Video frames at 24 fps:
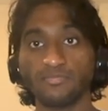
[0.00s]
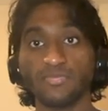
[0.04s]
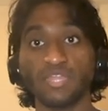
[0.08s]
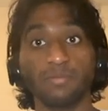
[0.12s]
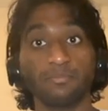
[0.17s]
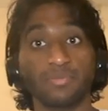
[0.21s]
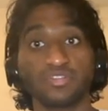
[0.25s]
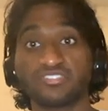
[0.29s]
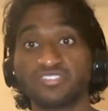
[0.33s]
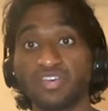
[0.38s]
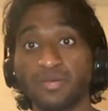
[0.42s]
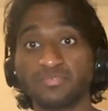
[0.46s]

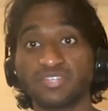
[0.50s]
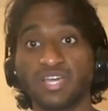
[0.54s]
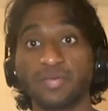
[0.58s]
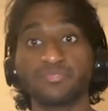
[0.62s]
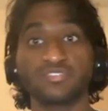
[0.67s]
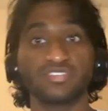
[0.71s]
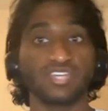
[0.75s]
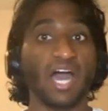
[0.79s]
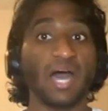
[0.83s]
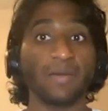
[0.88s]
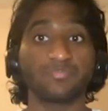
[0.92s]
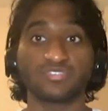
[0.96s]
But sometimes
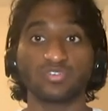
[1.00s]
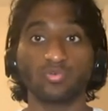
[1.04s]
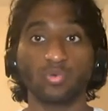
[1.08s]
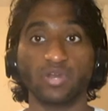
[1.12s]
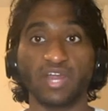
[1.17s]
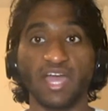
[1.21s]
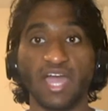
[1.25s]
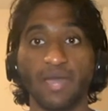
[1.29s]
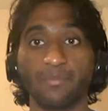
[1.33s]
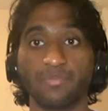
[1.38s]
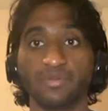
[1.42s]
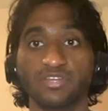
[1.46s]
the opposite would
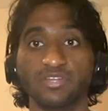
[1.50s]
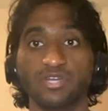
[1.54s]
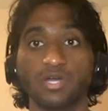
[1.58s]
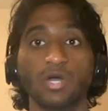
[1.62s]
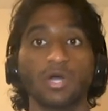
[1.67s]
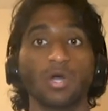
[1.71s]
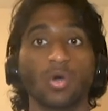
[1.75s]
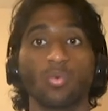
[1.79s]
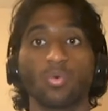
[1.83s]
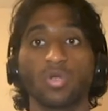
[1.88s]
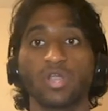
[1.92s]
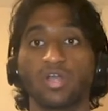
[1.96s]
happen,
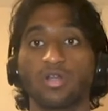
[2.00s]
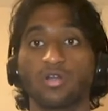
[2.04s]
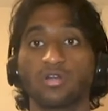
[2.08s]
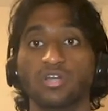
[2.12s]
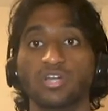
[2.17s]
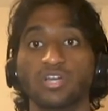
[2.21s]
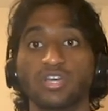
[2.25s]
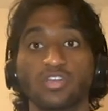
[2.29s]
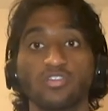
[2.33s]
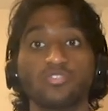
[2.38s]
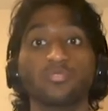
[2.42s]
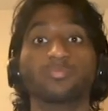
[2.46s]
where
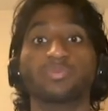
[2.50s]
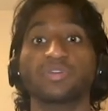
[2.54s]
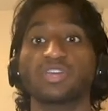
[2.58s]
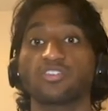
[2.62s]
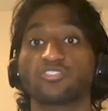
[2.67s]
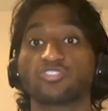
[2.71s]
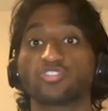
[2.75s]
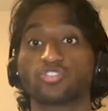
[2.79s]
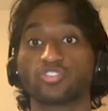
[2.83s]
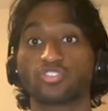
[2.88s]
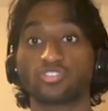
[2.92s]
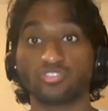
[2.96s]
it'd be a
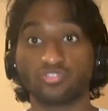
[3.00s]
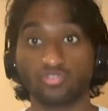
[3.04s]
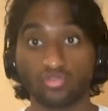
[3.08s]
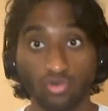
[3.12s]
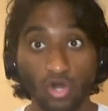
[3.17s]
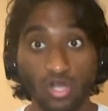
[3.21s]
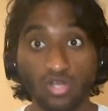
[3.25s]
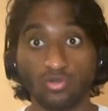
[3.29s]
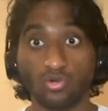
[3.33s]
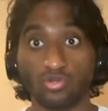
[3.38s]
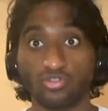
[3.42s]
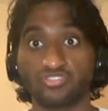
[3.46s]

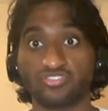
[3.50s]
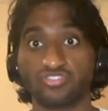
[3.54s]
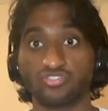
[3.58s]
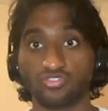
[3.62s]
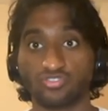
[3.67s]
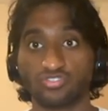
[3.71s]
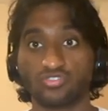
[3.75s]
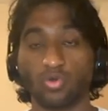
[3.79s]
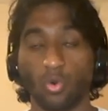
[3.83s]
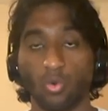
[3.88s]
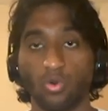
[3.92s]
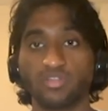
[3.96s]
struggle to
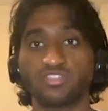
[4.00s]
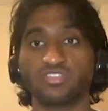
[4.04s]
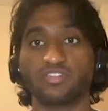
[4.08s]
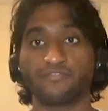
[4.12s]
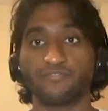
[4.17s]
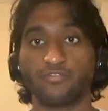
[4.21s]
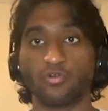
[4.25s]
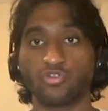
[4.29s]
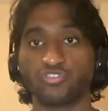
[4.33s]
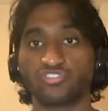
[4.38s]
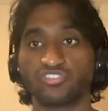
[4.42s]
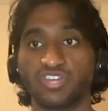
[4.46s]
score in the
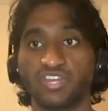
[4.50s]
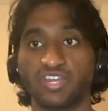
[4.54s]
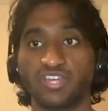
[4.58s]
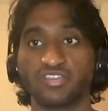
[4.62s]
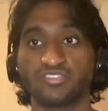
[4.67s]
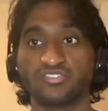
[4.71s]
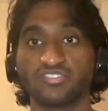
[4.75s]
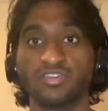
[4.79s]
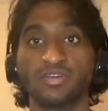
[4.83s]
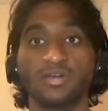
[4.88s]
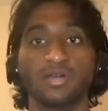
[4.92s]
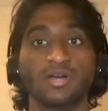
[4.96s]
first innings,